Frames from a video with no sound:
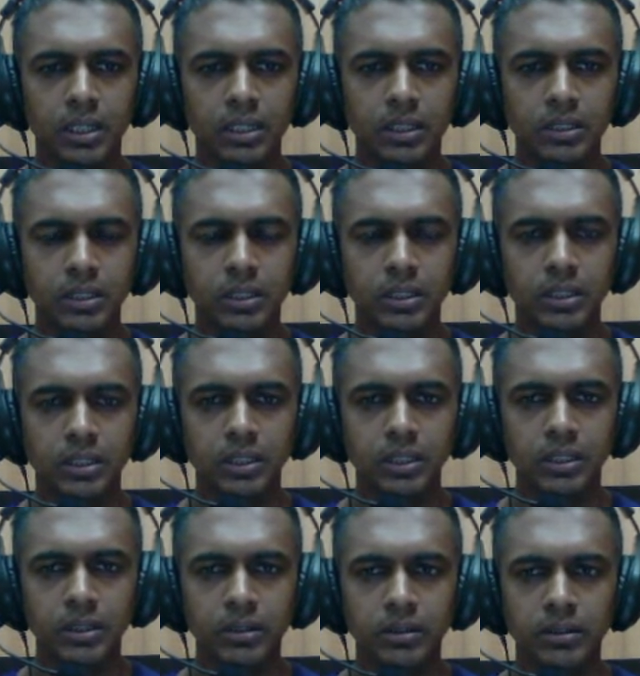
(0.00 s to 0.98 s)

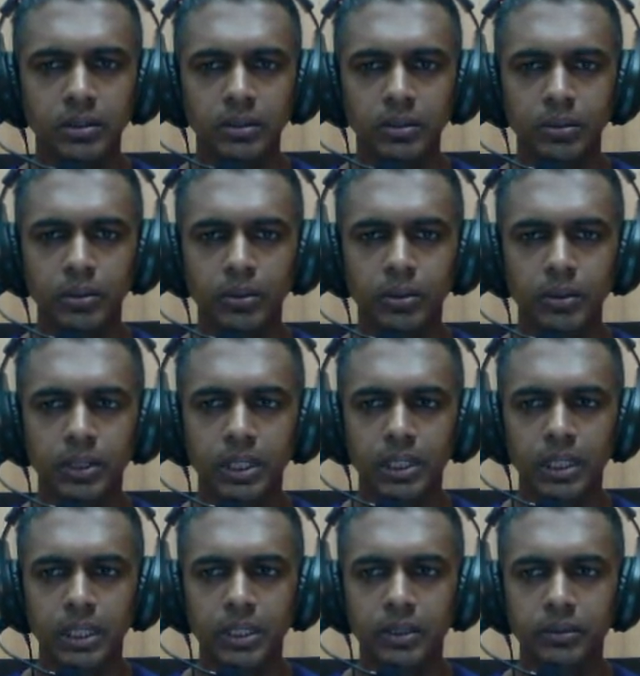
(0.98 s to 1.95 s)
the all the
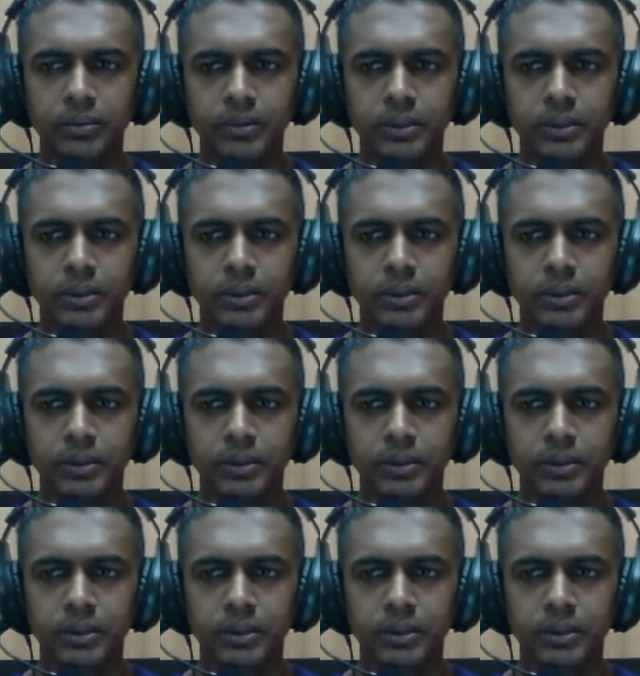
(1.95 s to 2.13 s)
kind of